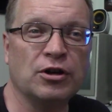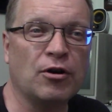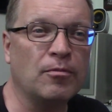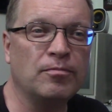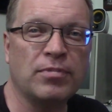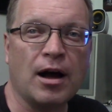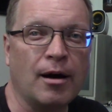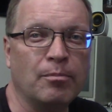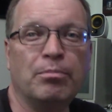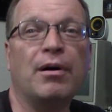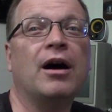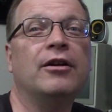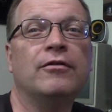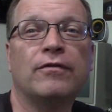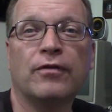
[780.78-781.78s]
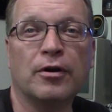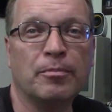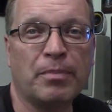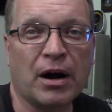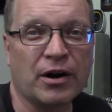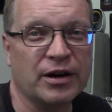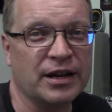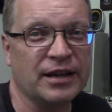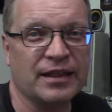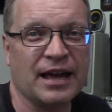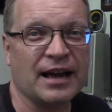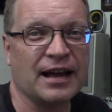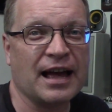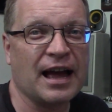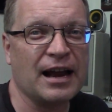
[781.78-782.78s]
know, A Bun for Barney,
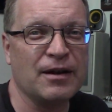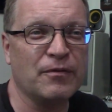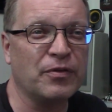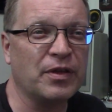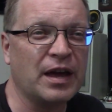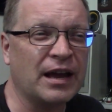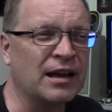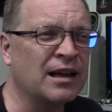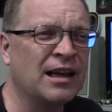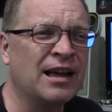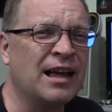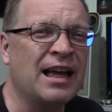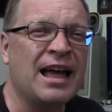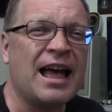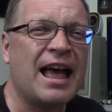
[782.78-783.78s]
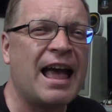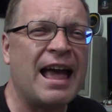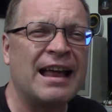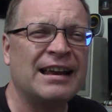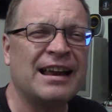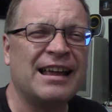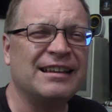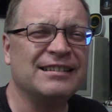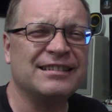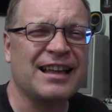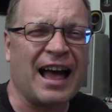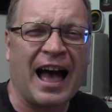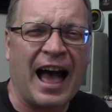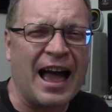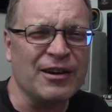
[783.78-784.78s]
that kind of thing. And
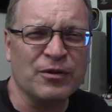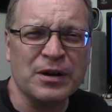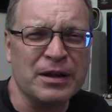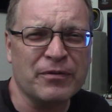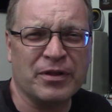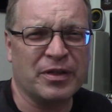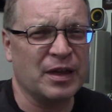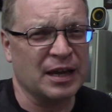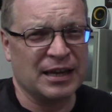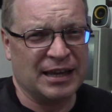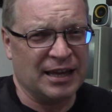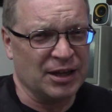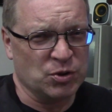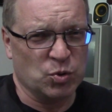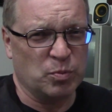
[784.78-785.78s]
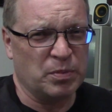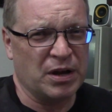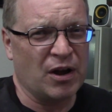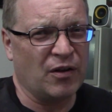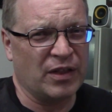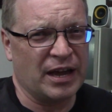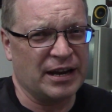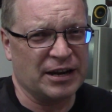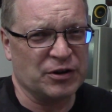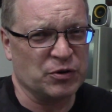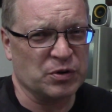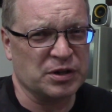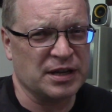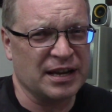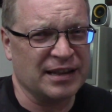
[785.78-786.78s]
I don't even think kids would be all that
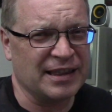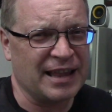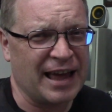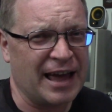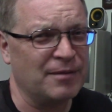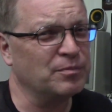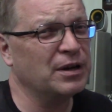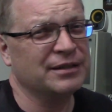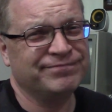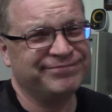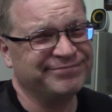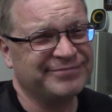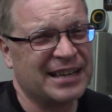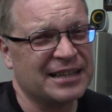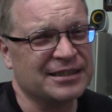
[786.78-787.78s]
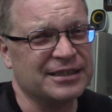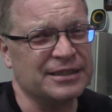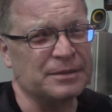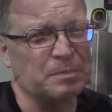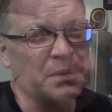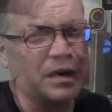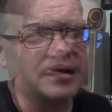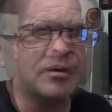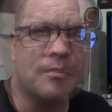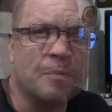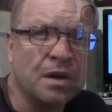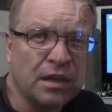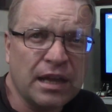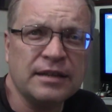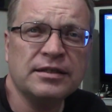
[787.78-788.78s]
interested in that, but that's just me.
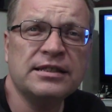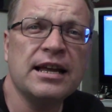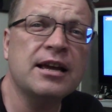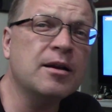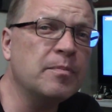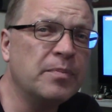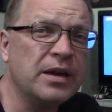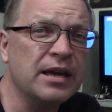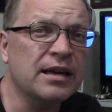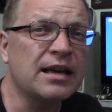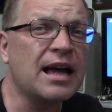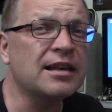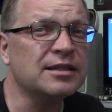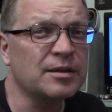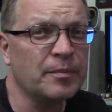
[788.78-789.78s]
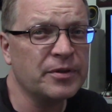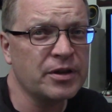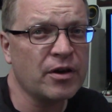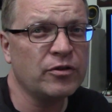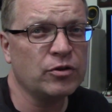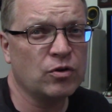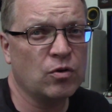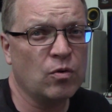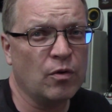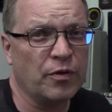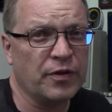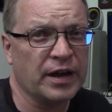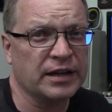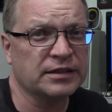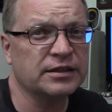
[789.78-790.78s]
But let's take a peek at some of the other cool
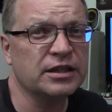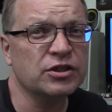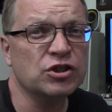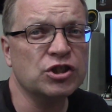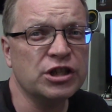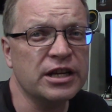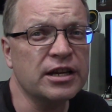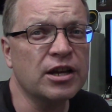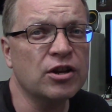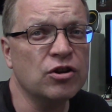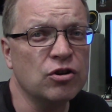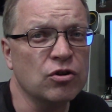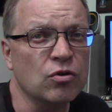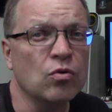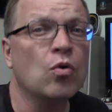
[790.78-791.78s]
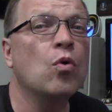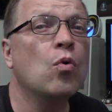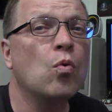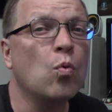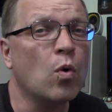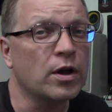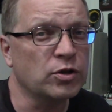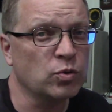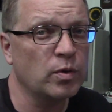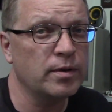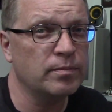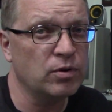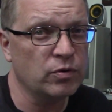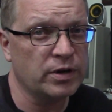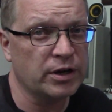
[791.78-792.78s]
things that she can do once we
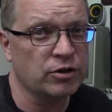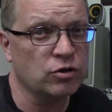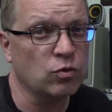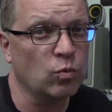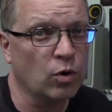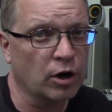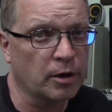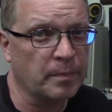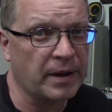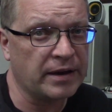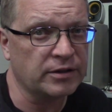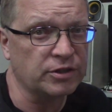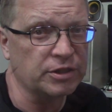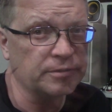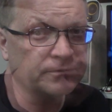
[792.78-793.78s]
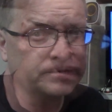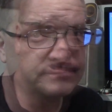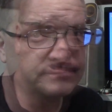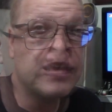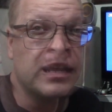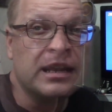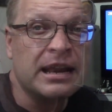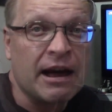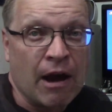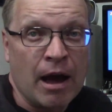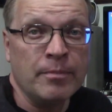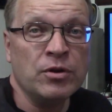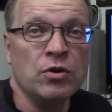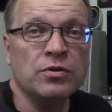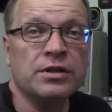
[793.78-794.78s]
boot into Workbench. Now
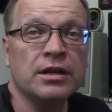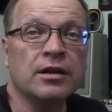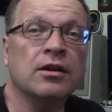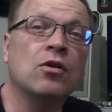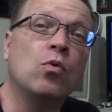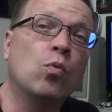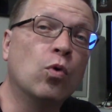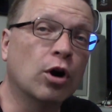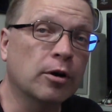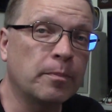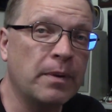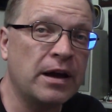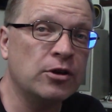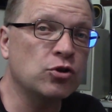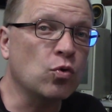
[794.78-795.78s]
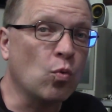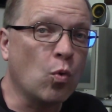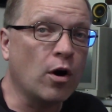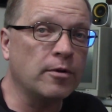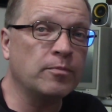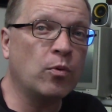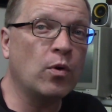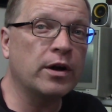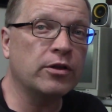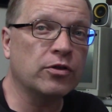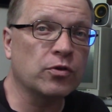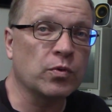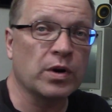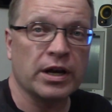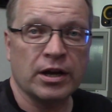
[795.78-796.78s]
I'm using Workbench
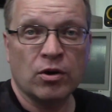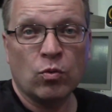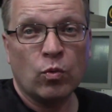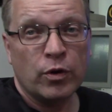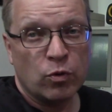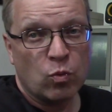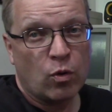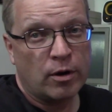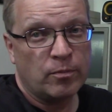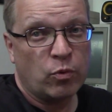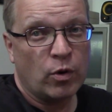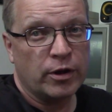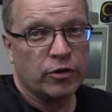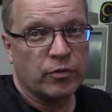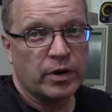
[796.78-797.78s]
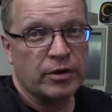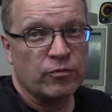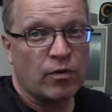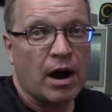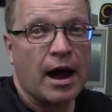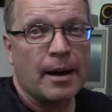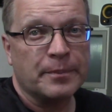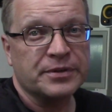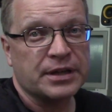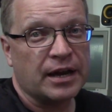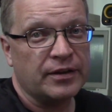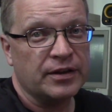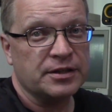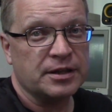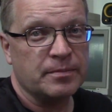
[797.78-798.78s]
1.3 with 1.3 ROMs
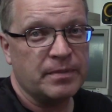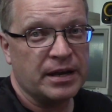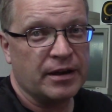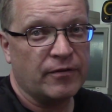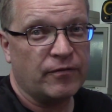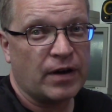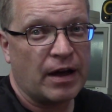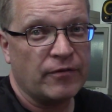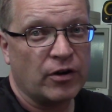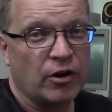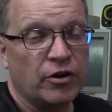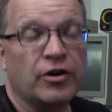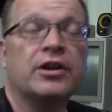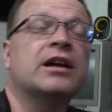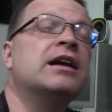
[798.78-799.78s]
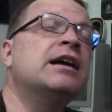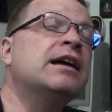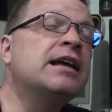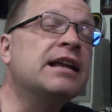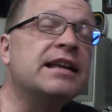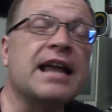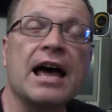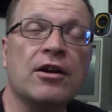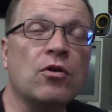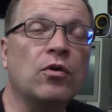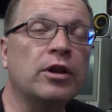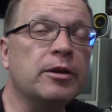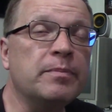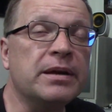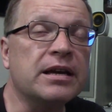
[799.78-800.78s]
on this Amiga 500. Not
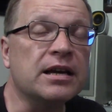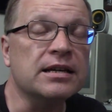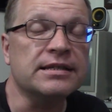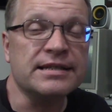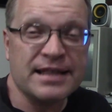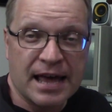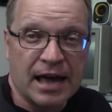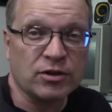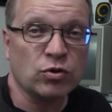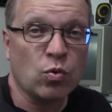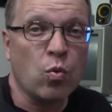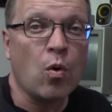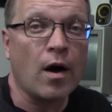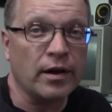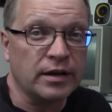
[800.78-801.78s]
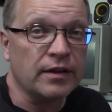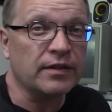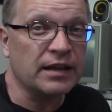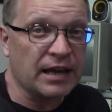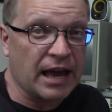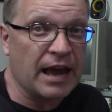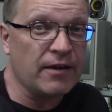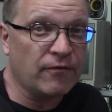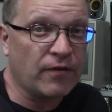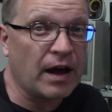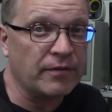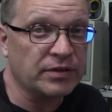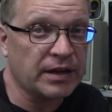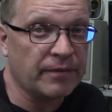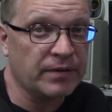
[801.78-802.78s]
only because that's what the
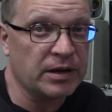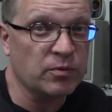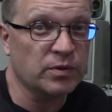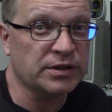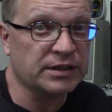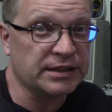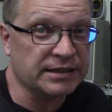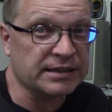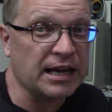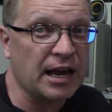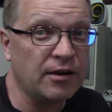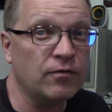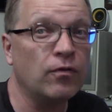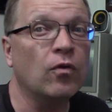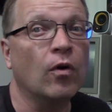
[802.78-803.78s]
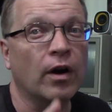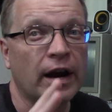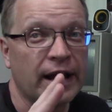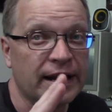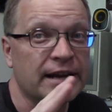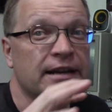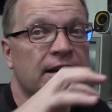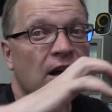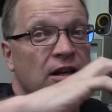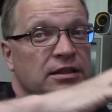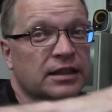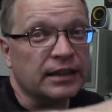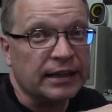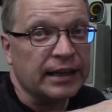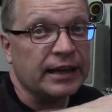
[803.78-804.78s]
A570 was designed for, and it
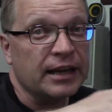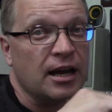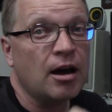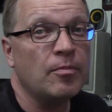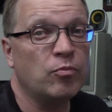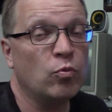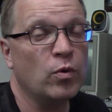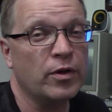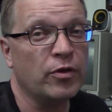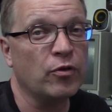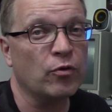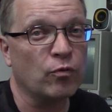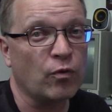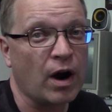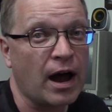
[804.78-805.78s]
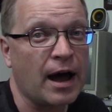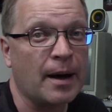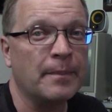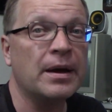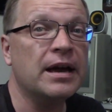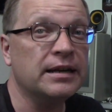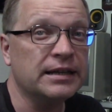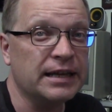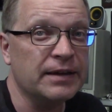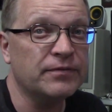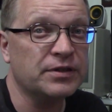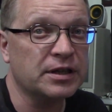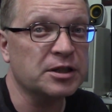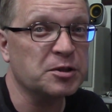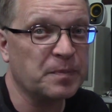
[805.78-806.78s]
does link up with the ROM and
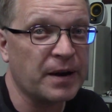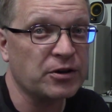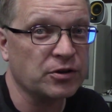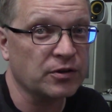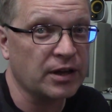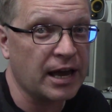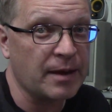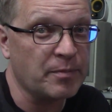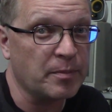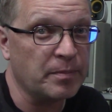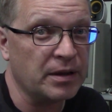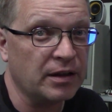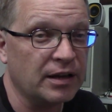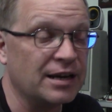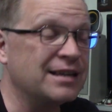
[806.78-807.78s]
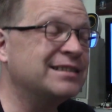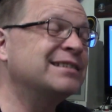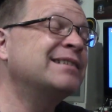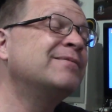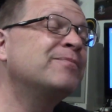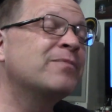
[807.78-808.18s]
gives it special capabilities,